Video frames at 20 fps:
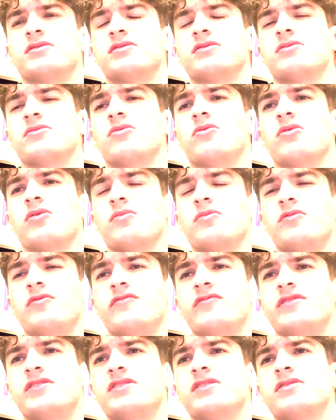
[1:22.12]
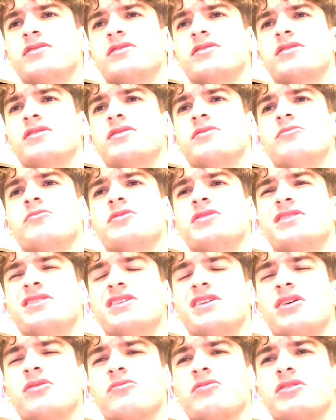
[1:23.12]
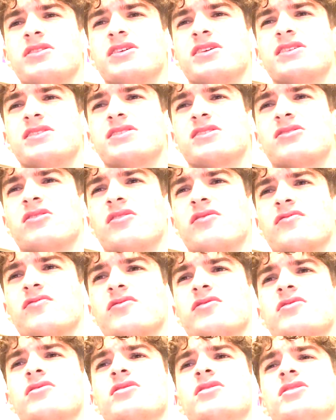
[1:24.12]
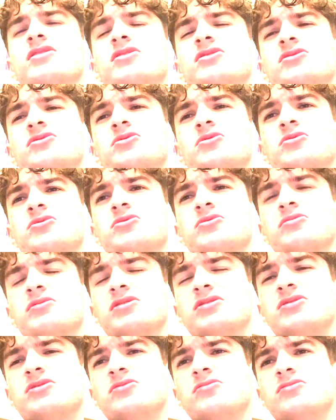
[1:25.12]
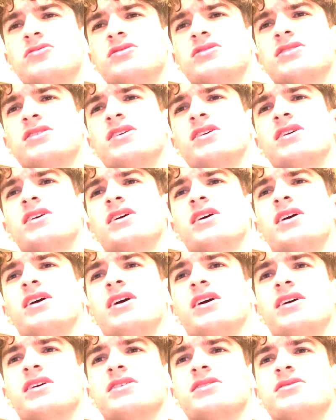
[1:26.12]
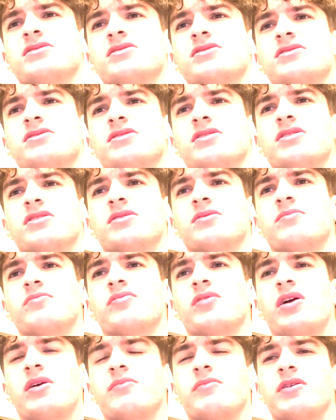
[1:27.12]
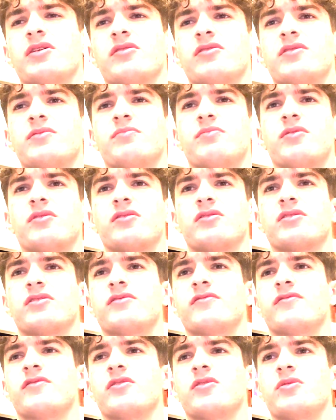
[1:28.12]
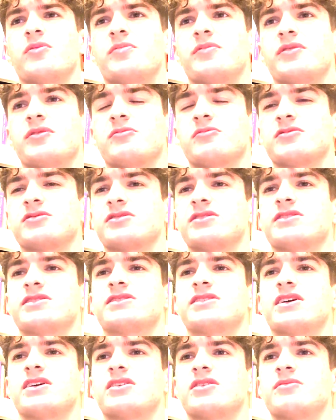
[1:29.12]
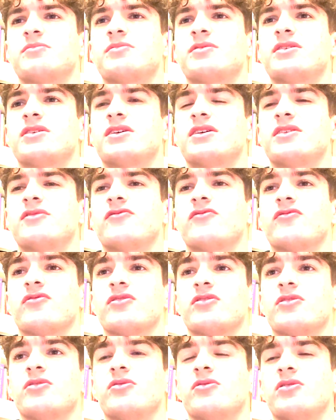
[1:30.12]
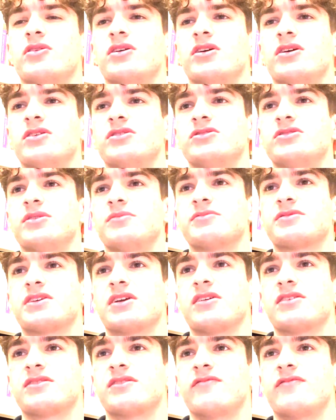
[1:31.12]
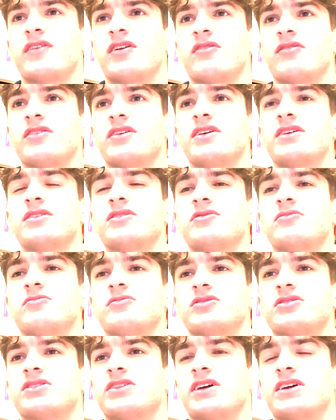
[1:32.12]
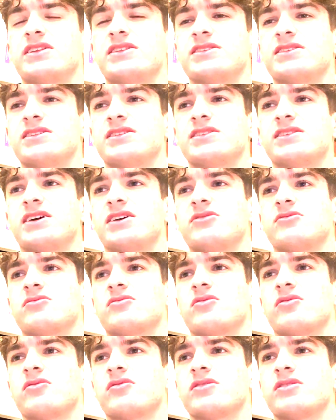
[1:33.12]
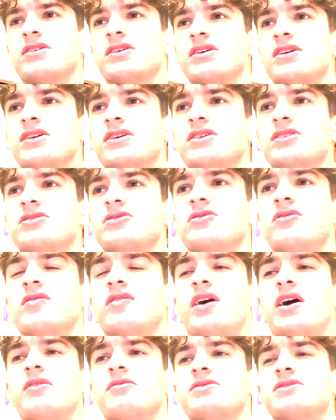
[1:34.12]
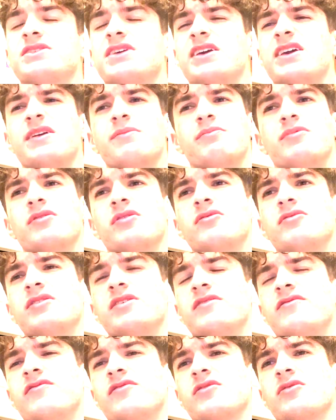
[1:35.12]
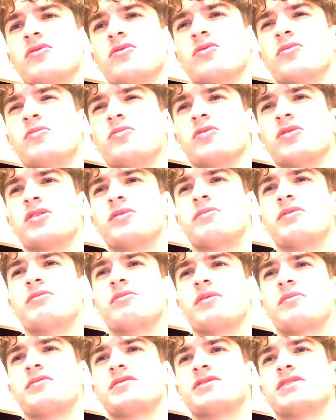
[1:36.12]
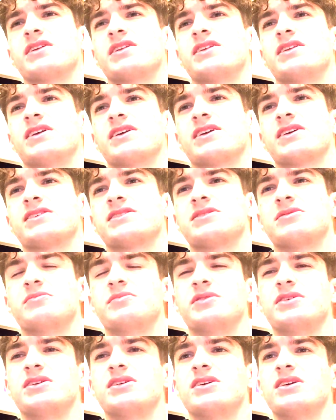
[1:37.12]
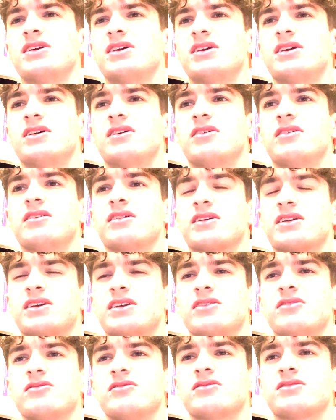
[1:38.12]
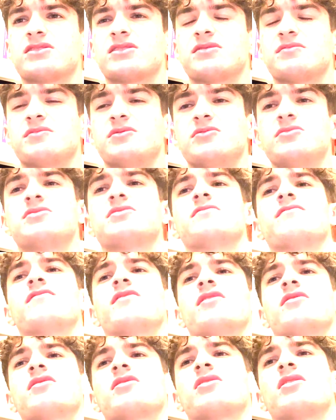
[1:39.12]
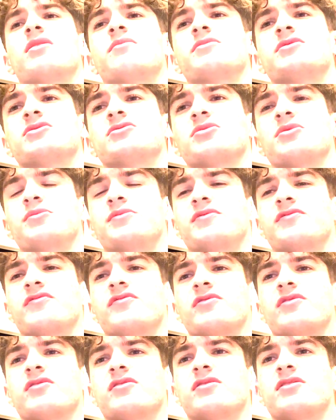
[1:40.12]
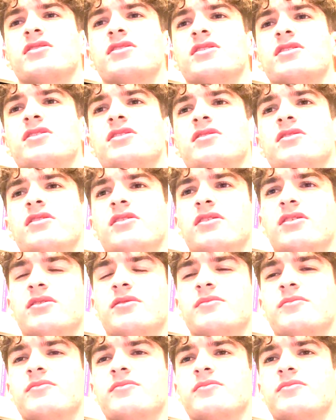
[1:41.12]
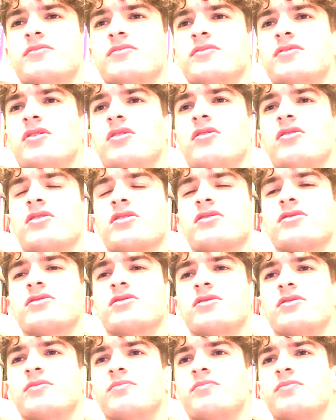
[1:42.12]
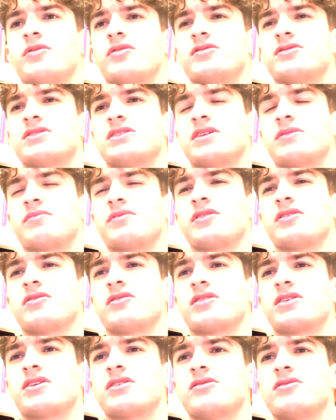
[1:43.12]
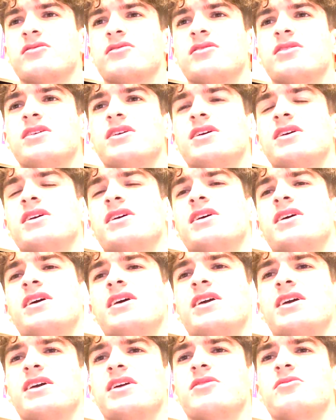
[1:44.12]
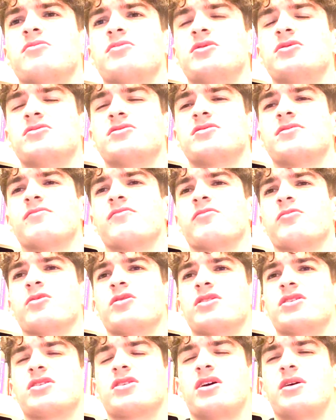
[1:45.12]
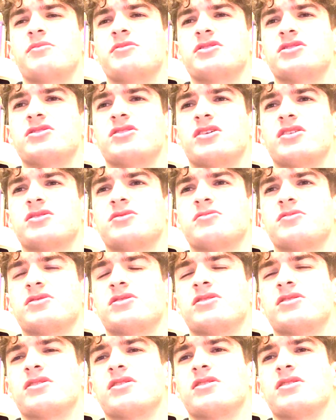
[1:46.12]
movie, we did not really get to cover social issues, as the primary part of our opening was the setup for the jump scare at the very end, which led into the title card. So I would say, Bo, if a group were to be represented, I guess it'd be killers, because we used some very common tropes for the person that played our killer, and we used some really common shots with